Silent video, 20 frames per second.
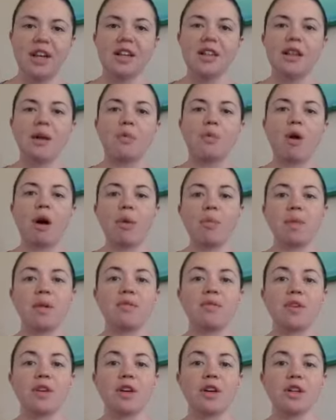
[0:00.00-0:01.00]
that brought me
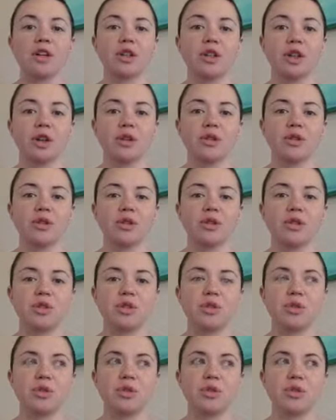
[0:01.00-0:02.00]
very close
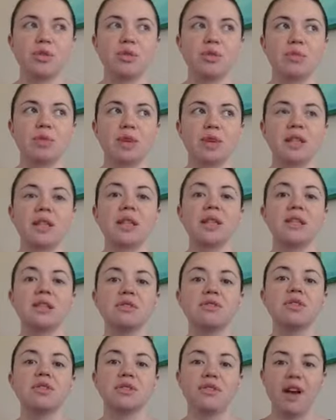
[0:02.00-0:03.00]
to a sense
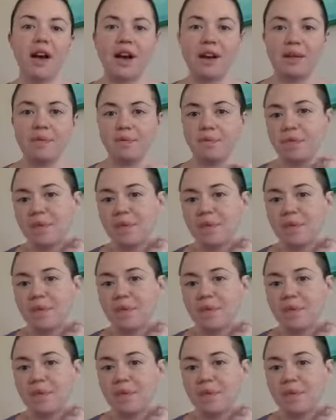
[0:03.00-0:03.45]
of divine.